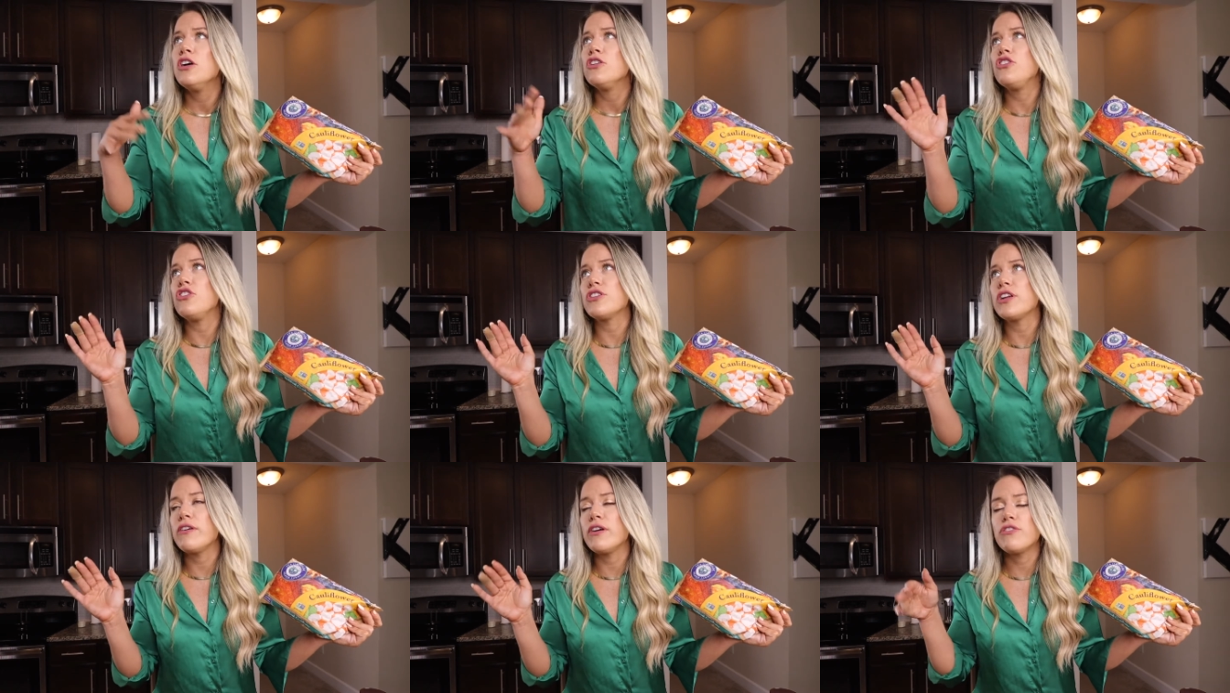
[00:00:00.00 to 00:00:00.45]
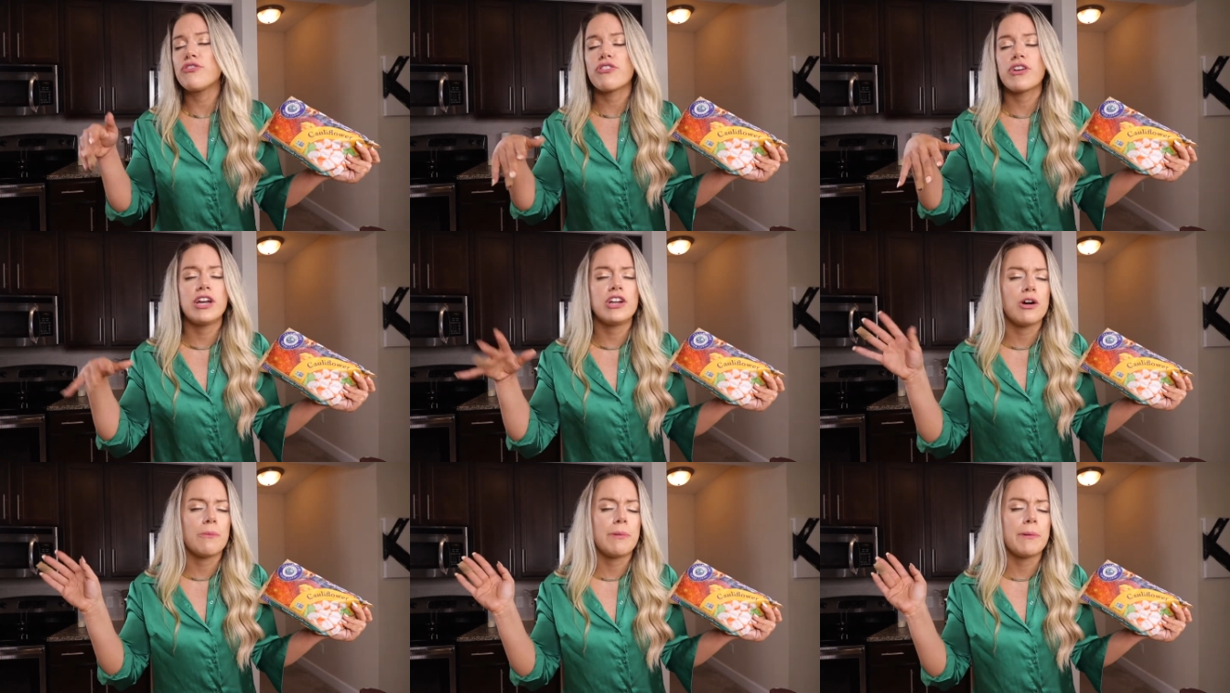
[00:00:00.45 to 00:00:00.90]
You're dairy
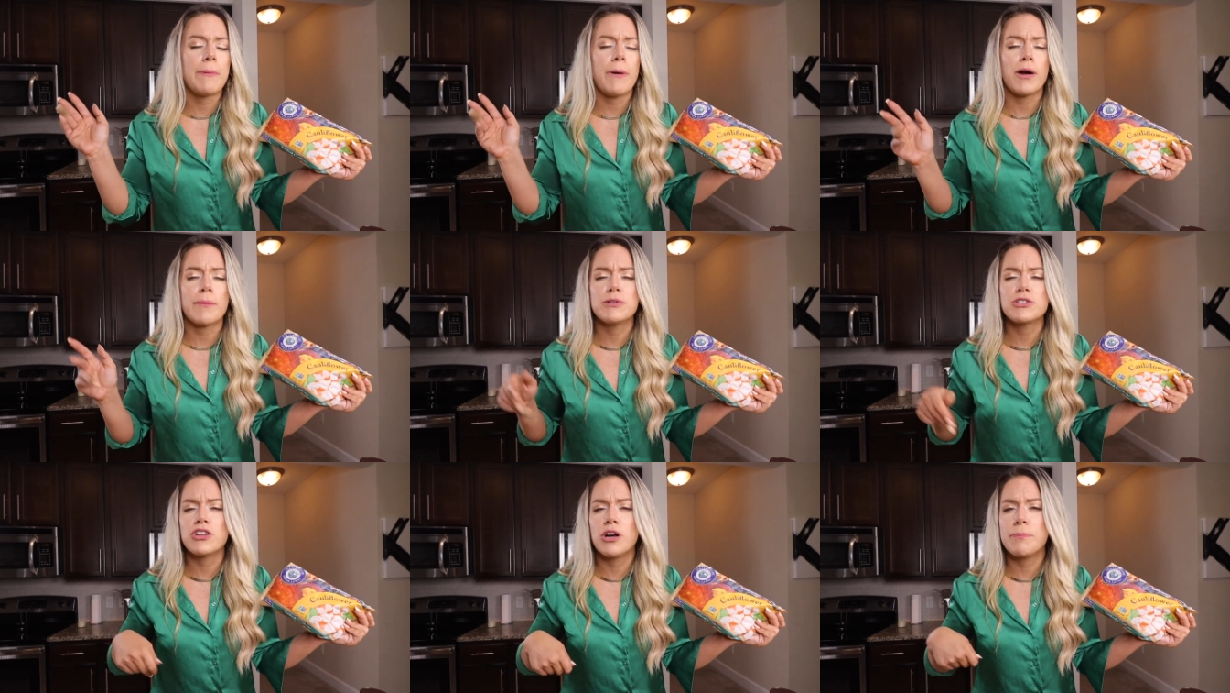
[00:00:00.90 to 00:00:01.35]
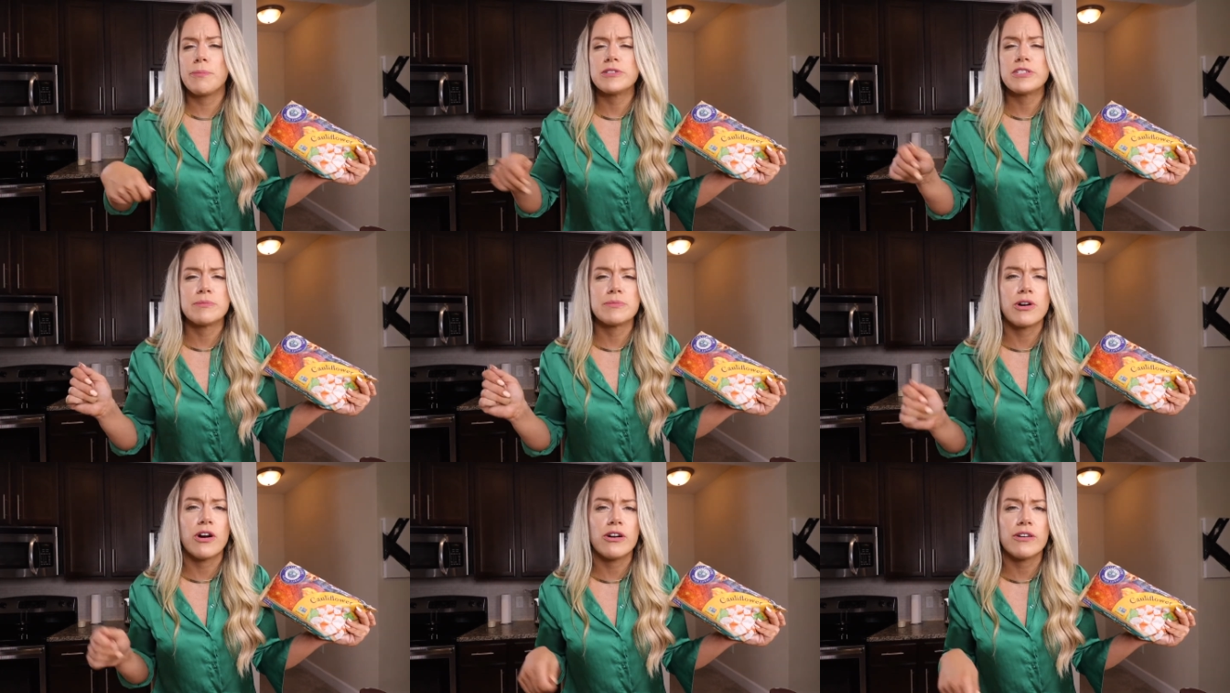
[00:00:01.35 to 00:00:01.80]
free, don't put Parmesan,
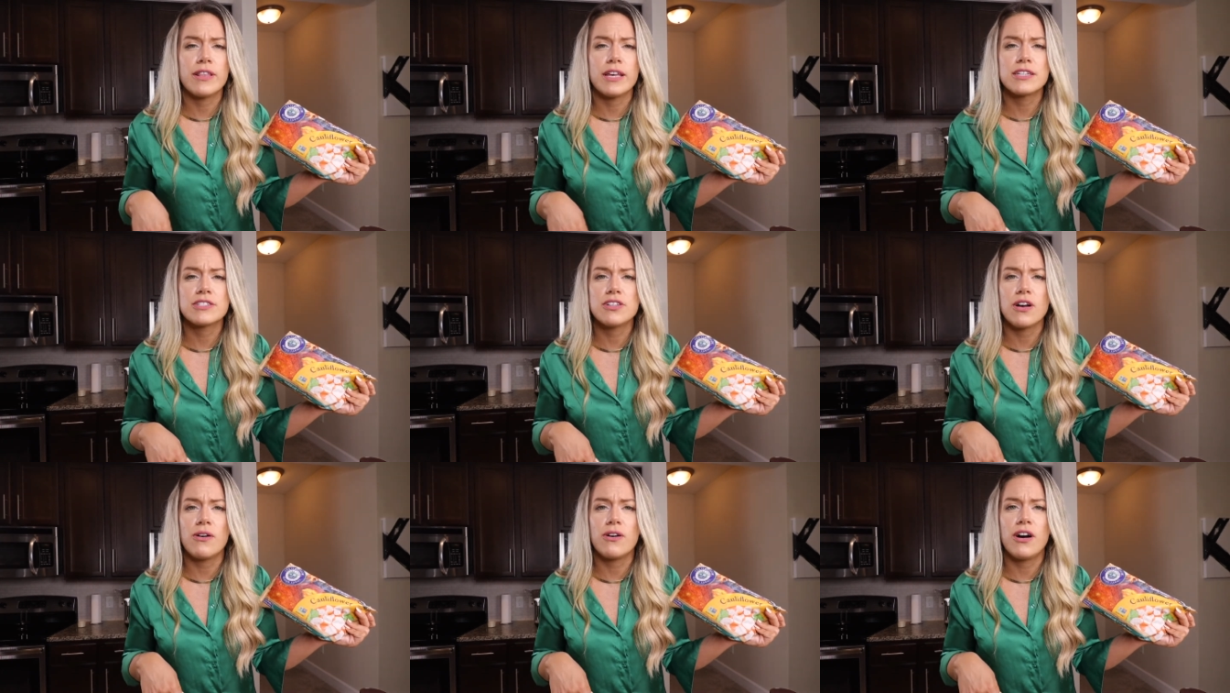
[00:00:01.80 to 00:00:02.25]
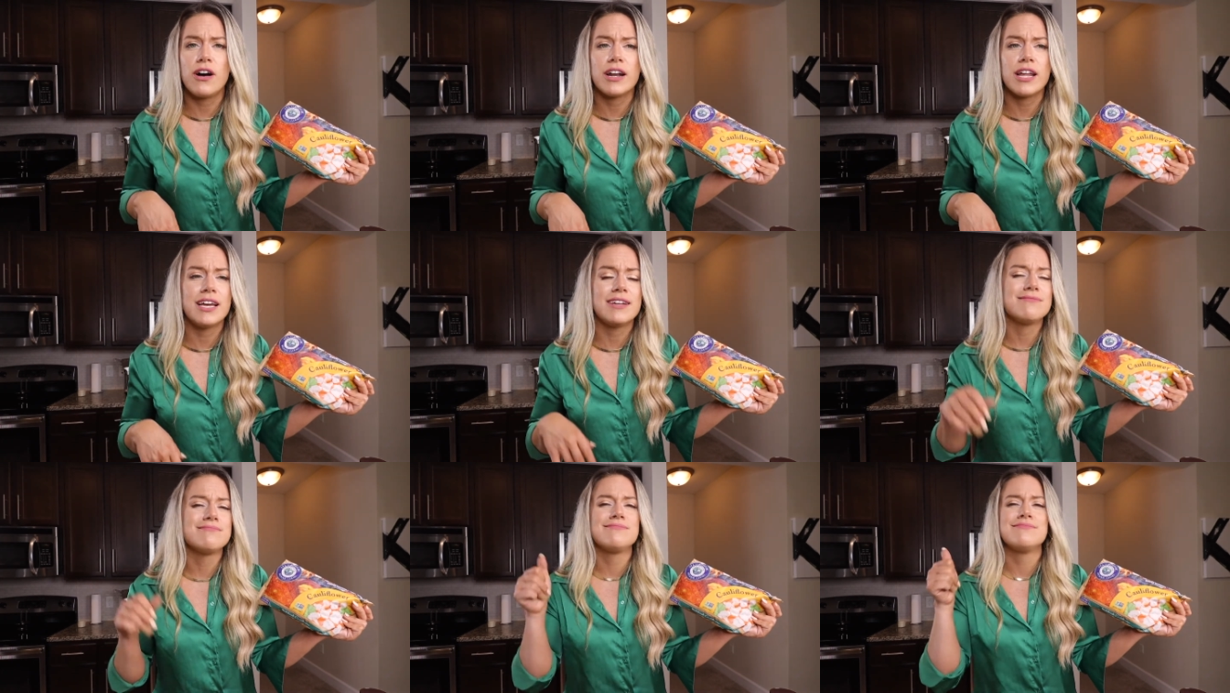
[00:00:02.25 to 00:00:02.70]
put some garlic salt on
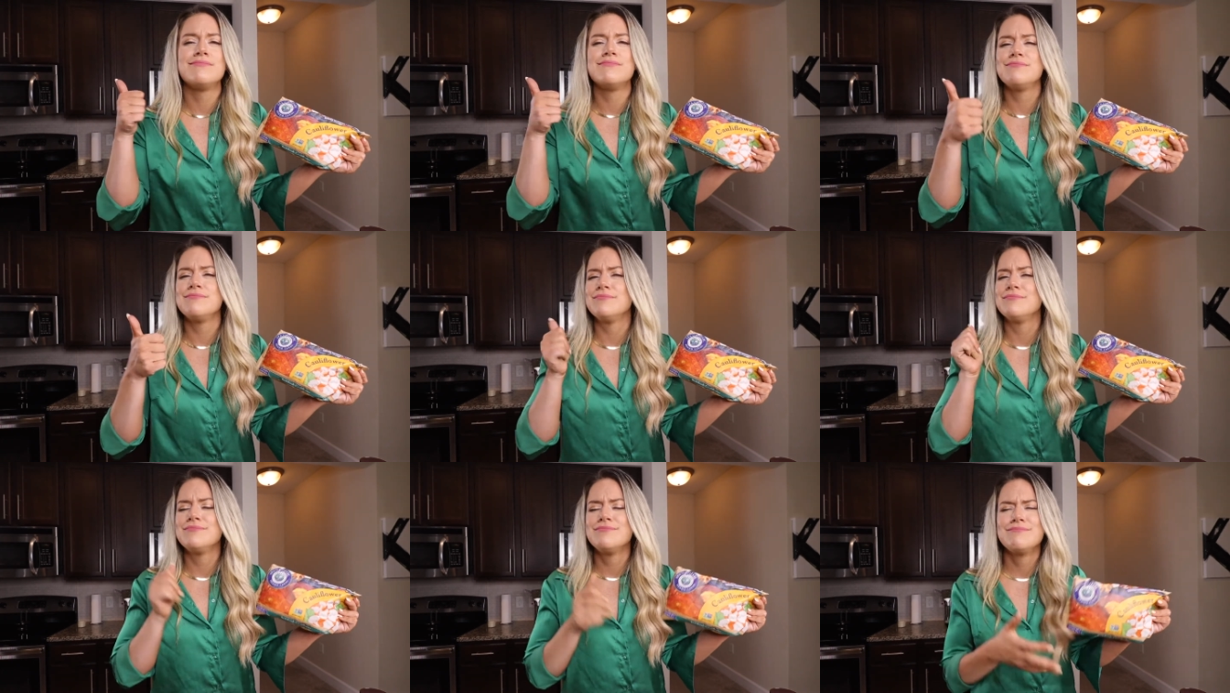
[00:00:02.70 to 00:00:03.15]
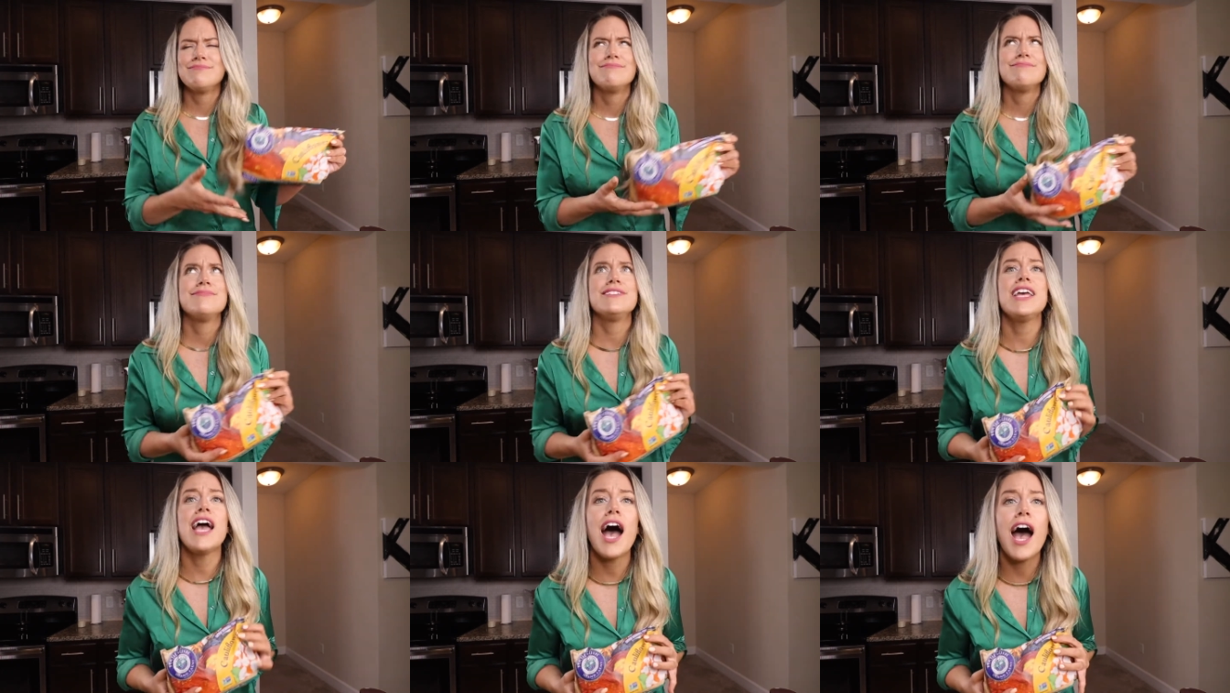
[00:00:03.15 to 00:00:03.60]
it.
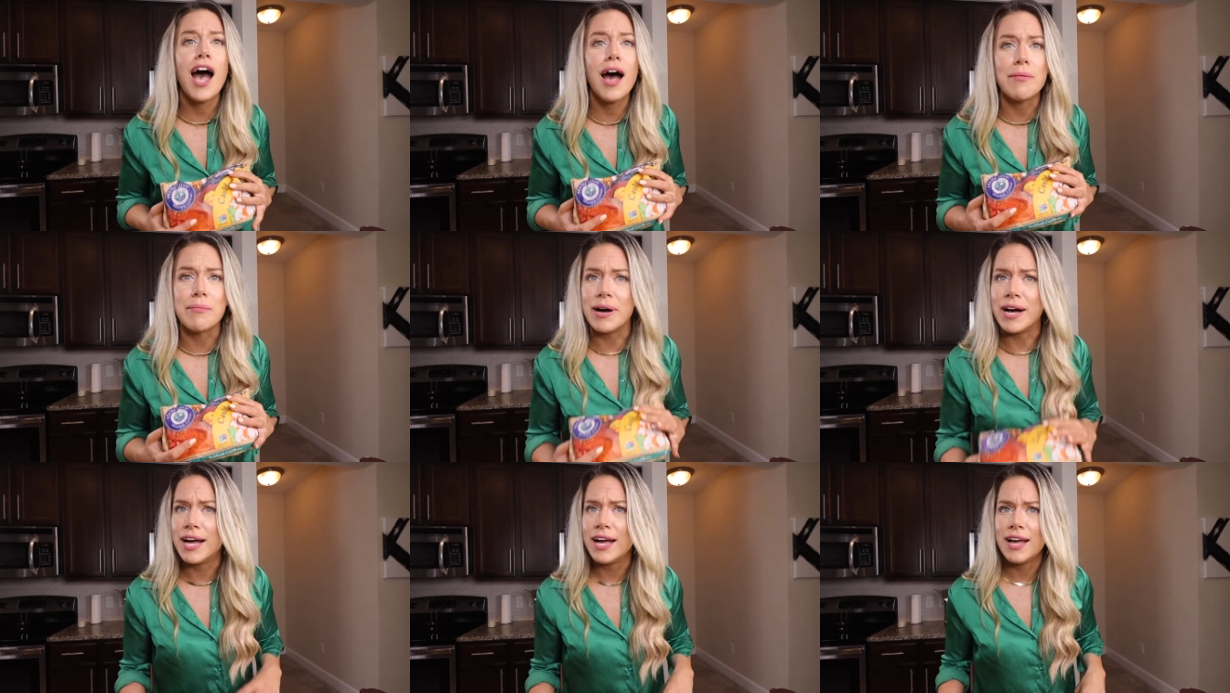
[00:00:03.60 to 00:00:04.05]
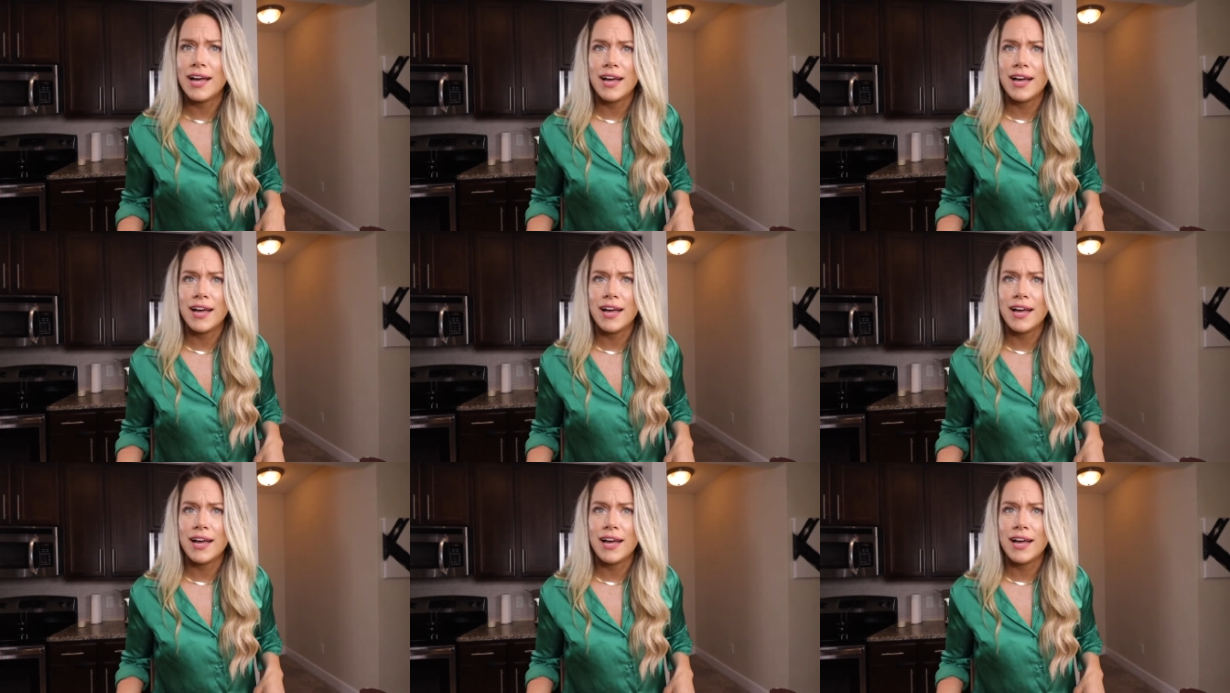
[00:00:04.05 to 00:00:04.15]
Yum!